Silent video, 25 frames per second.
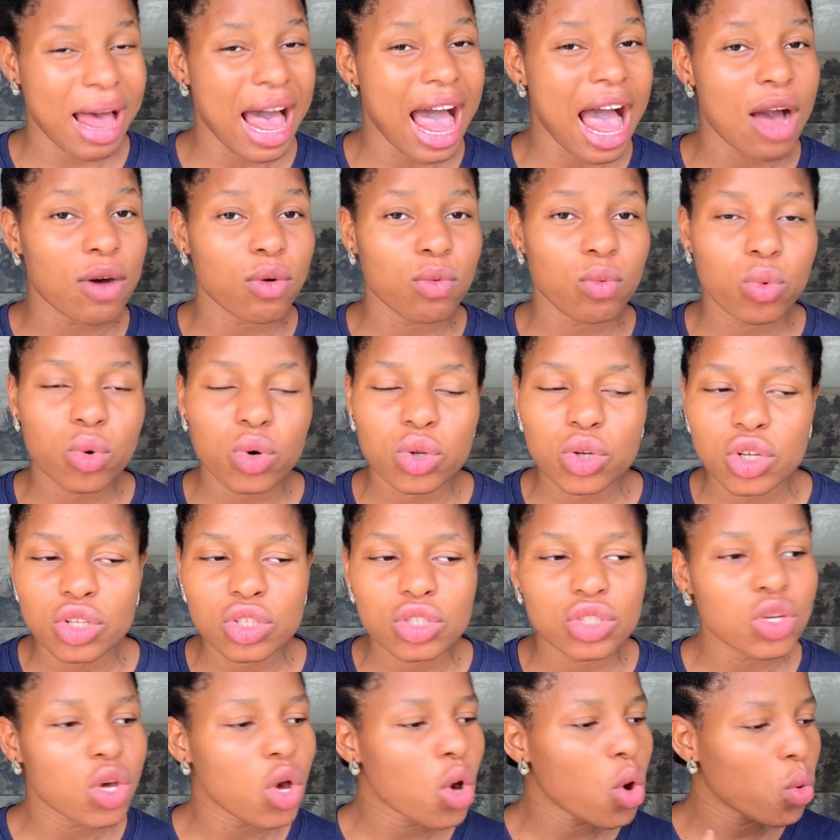I
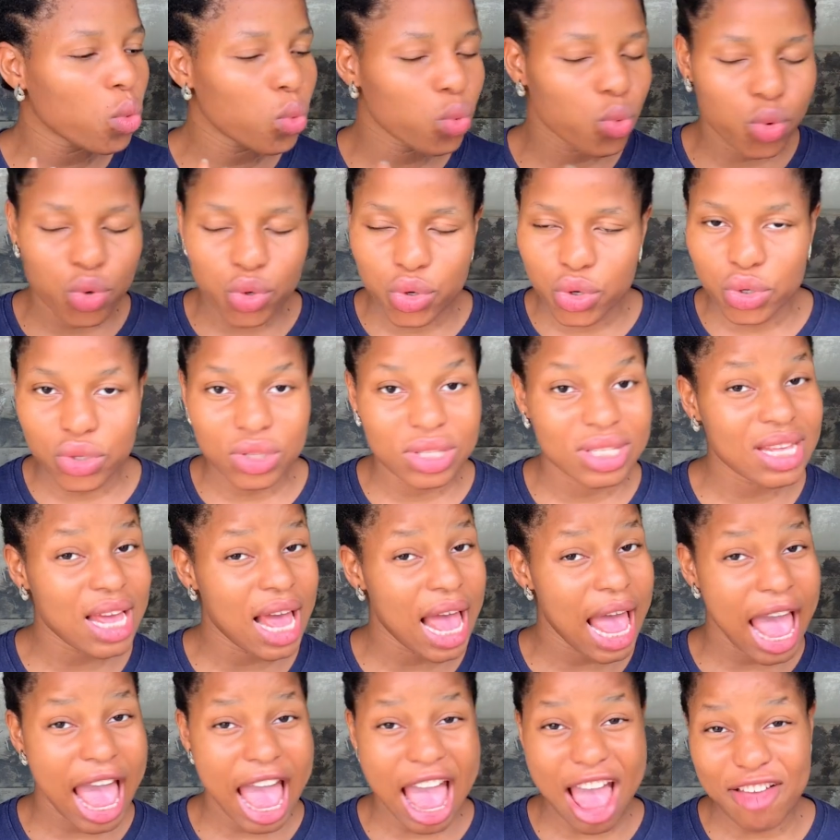wouldn't
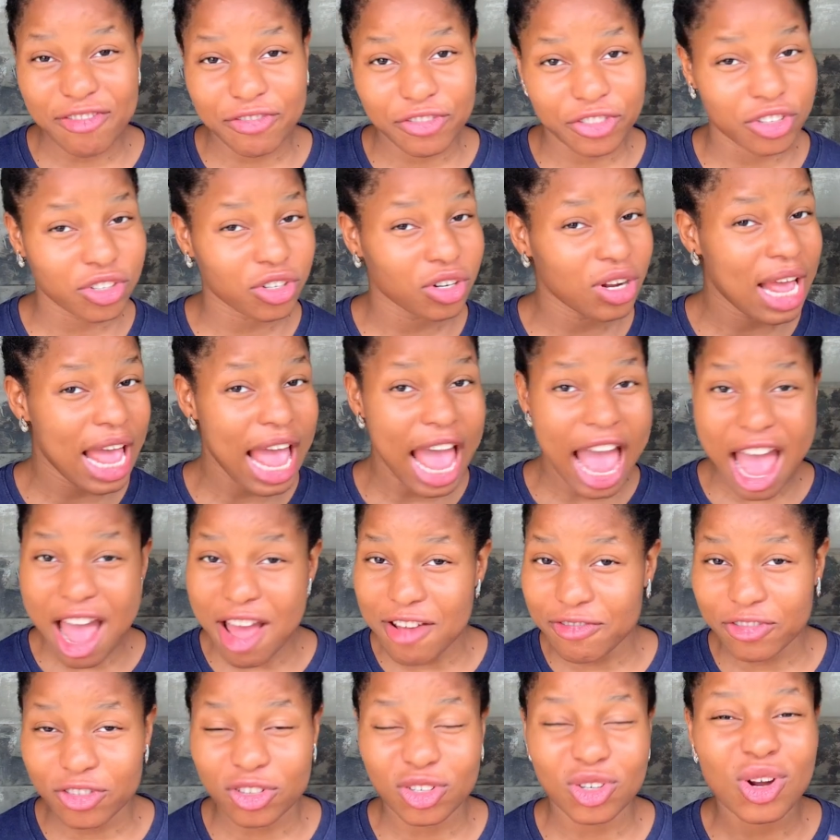
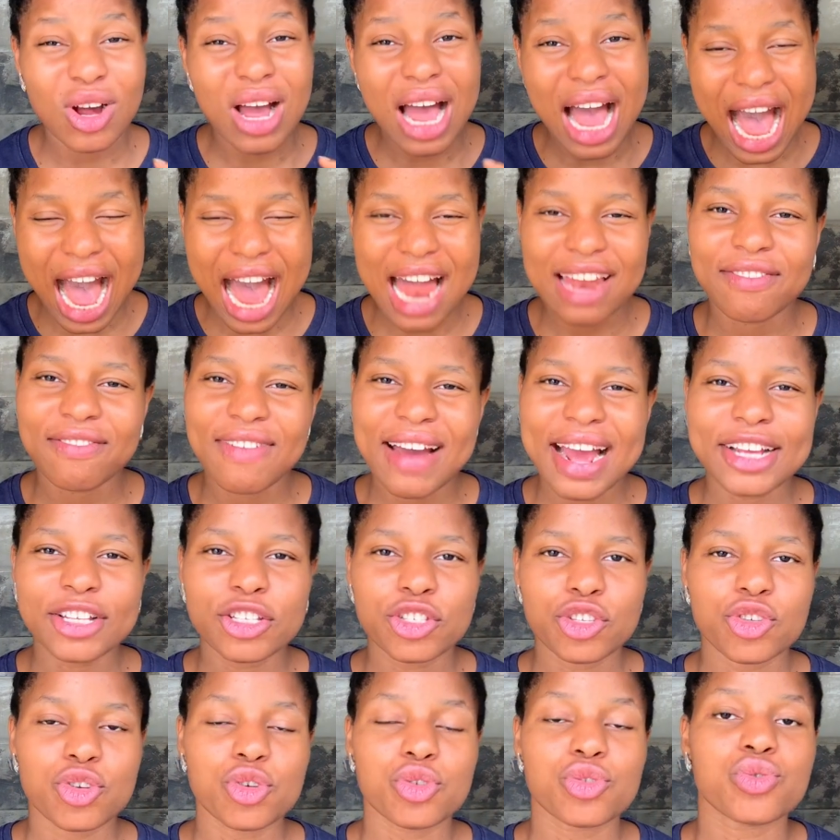ever
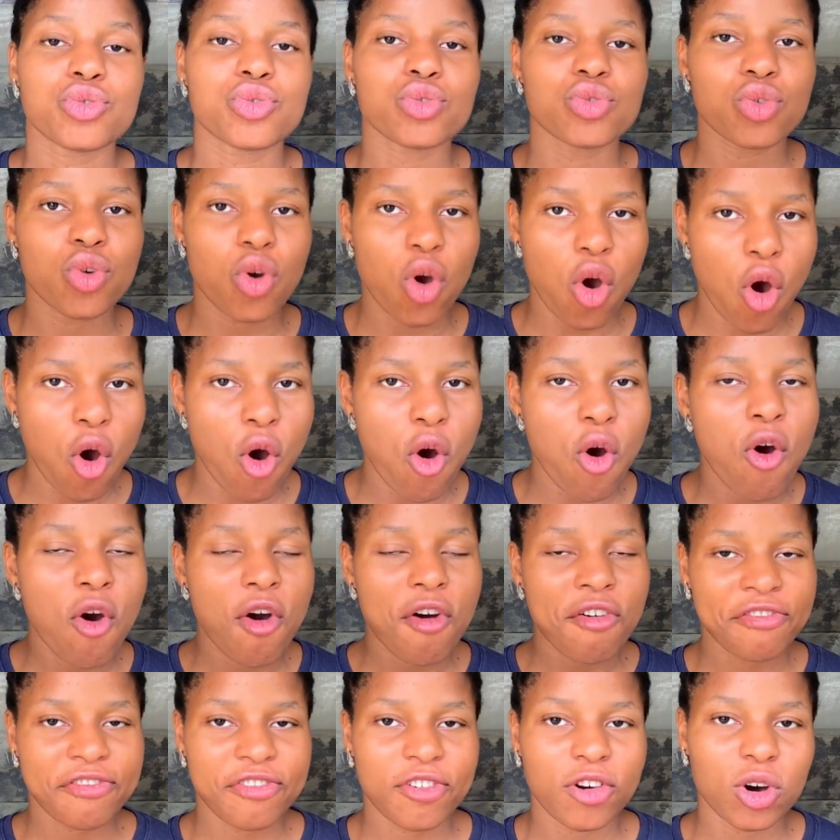advise you to go
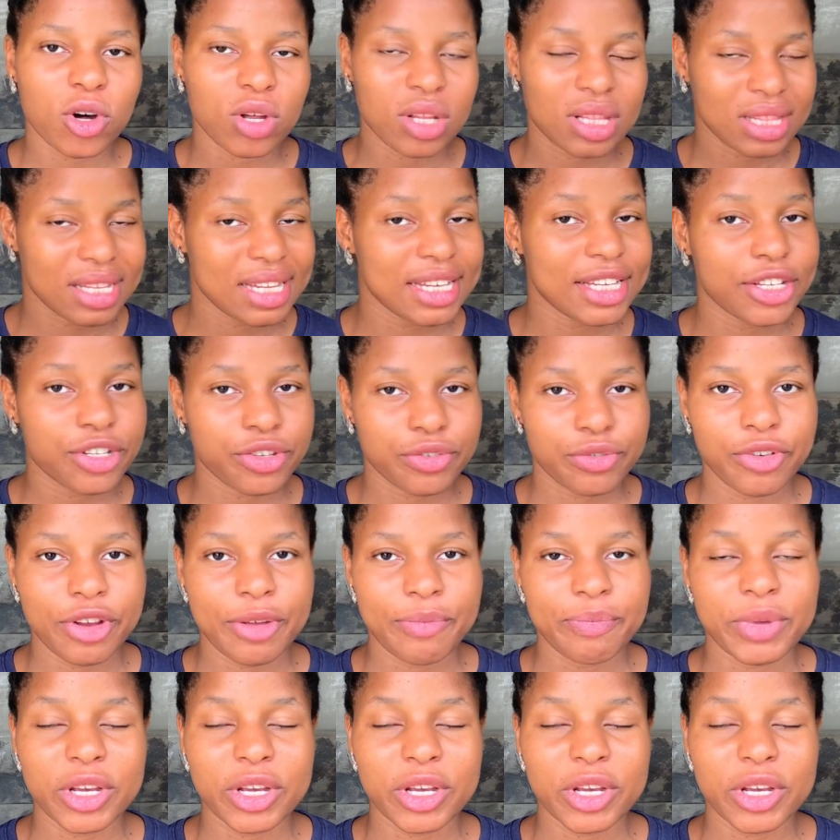for this cream,